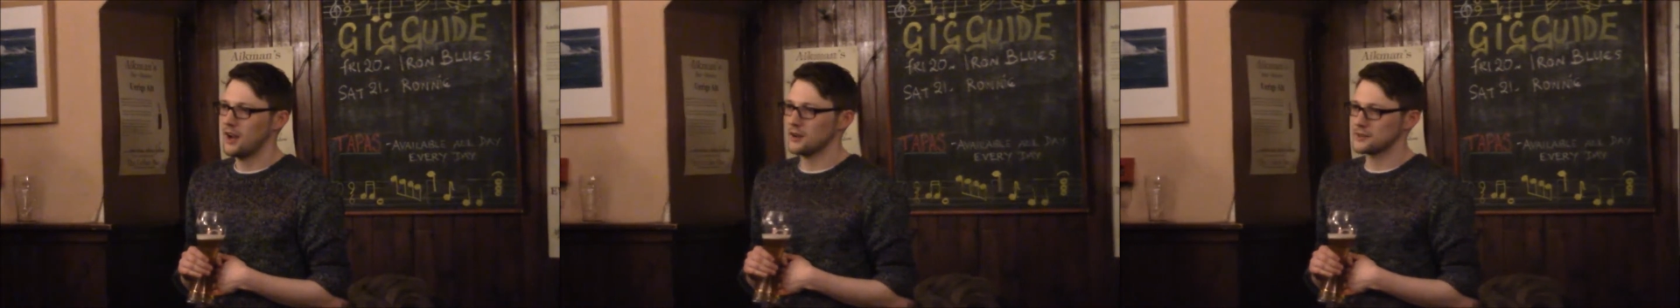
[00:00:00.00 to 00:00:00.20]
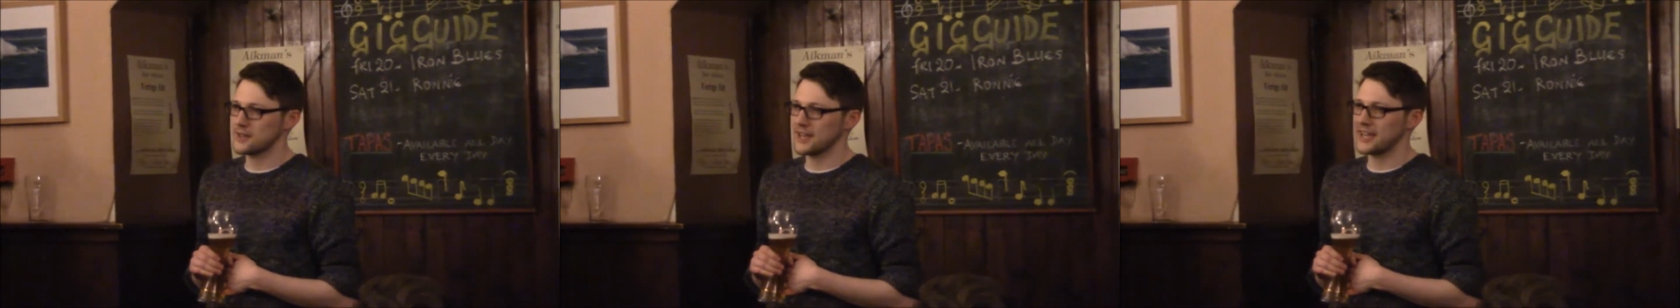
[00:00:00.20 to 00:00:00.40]

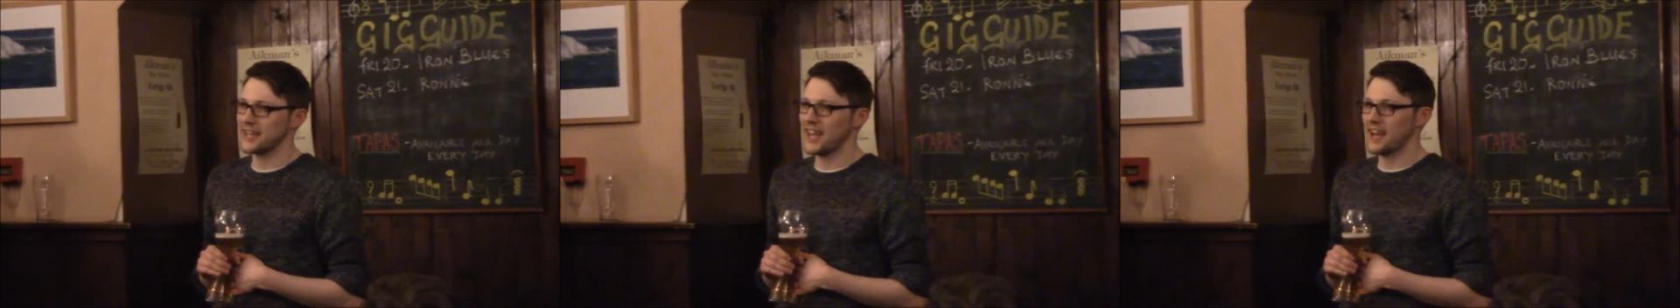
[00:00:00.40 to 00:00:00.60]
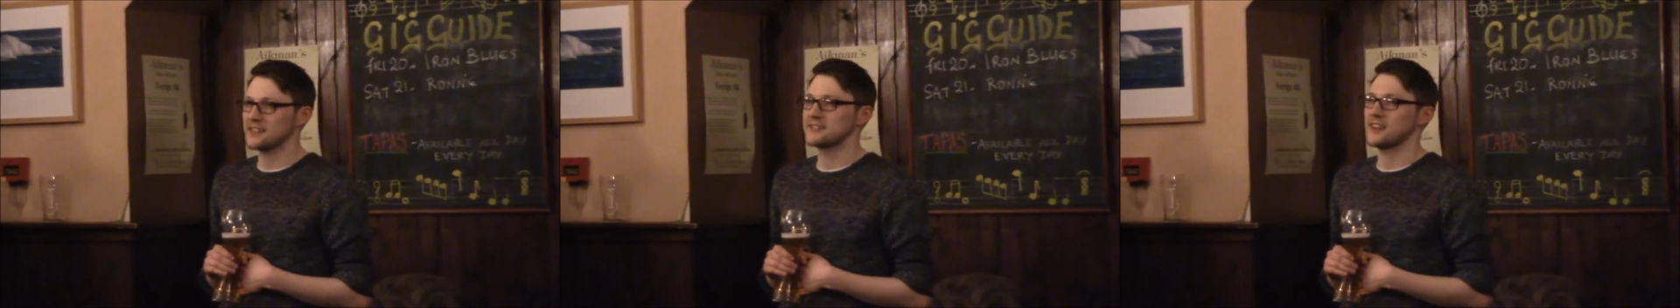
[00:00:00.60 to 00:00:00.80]
I was
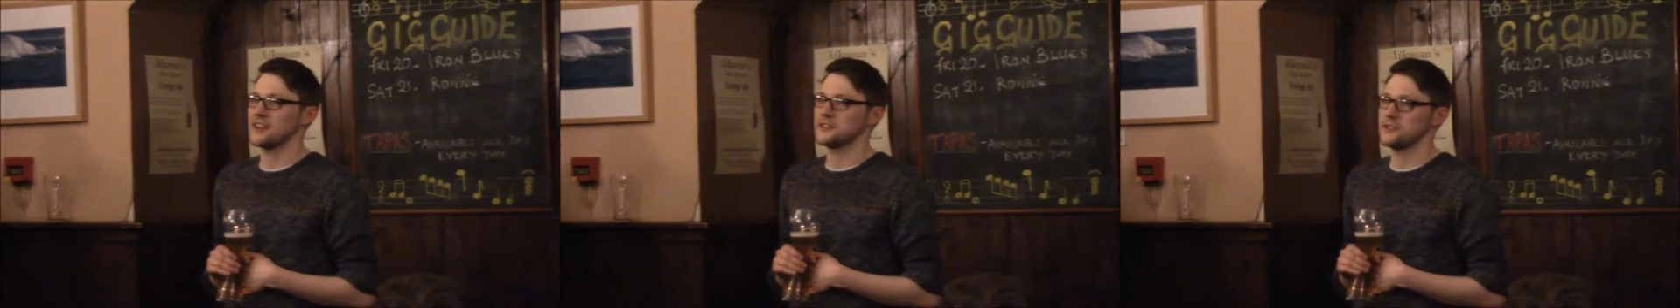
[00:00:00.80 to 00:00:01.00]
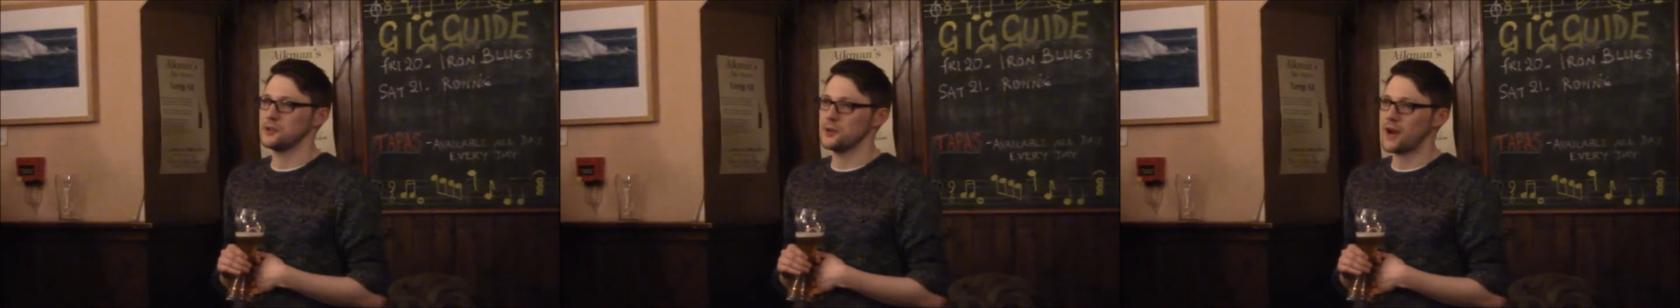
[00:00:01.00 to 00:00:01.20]
like, yes,
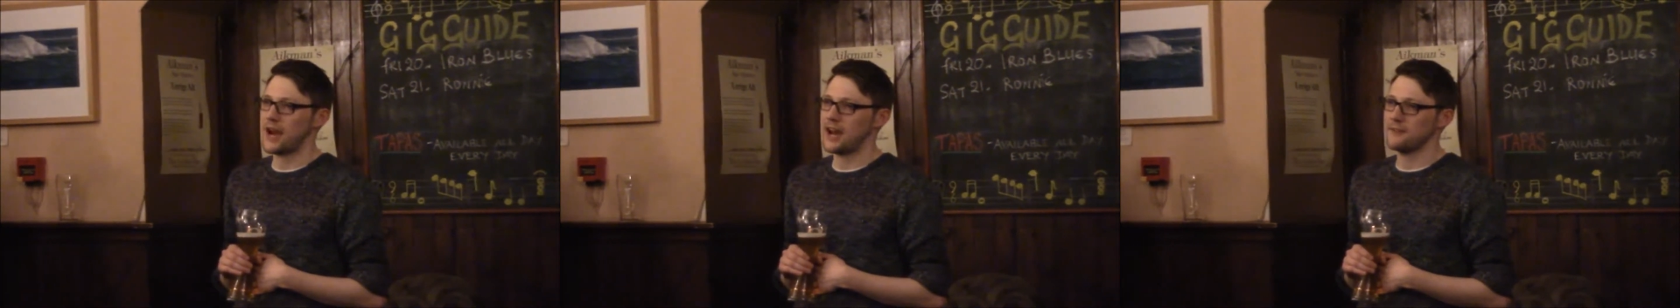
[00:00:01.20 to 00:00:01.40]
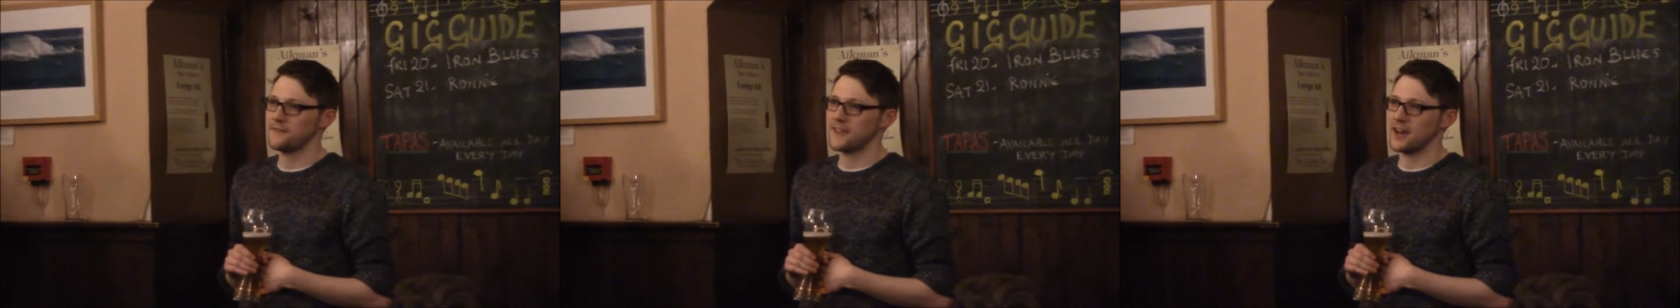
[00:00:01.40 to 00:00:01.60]
I do
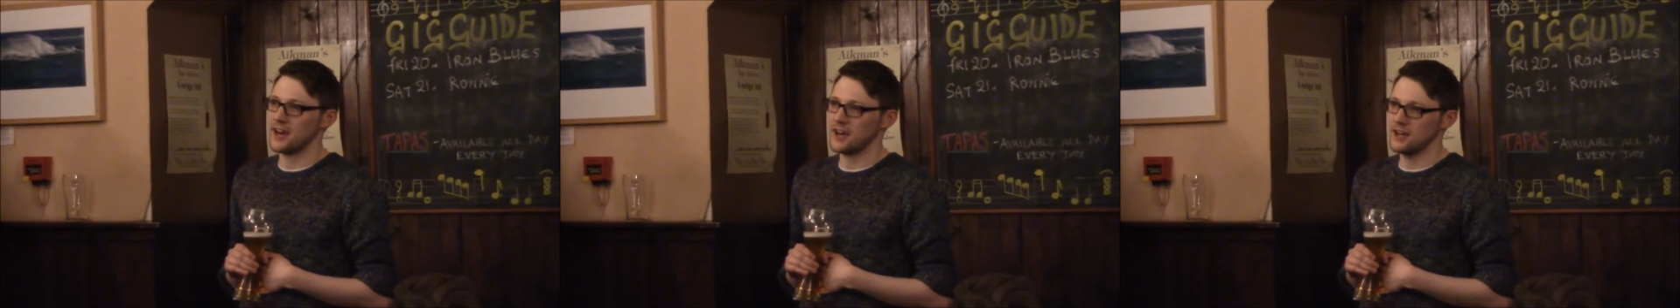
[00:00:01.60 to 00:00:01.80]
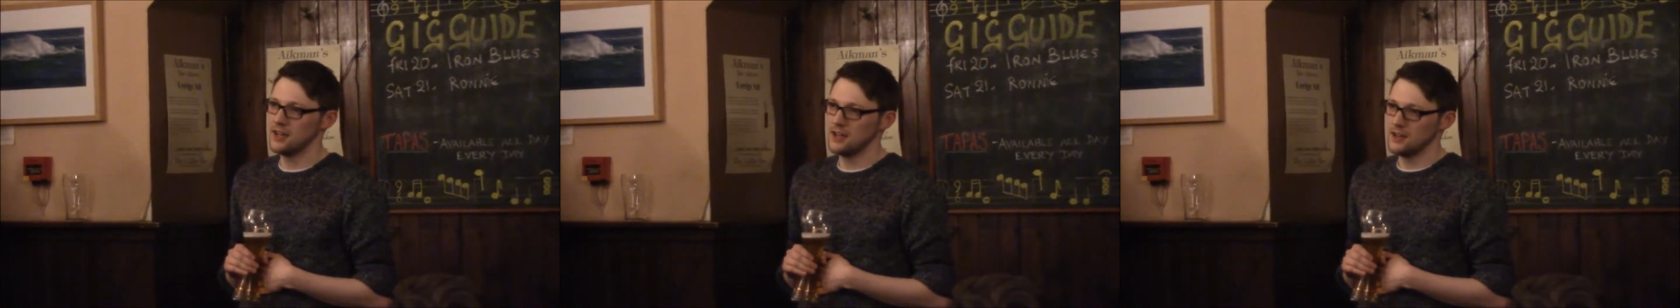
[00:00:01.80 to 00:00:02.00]
have
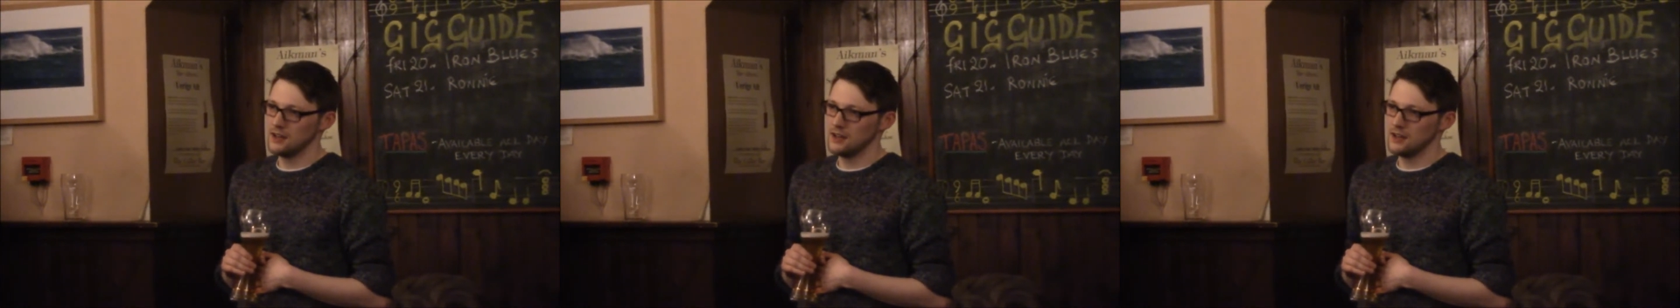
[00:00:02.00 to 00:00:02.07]
that.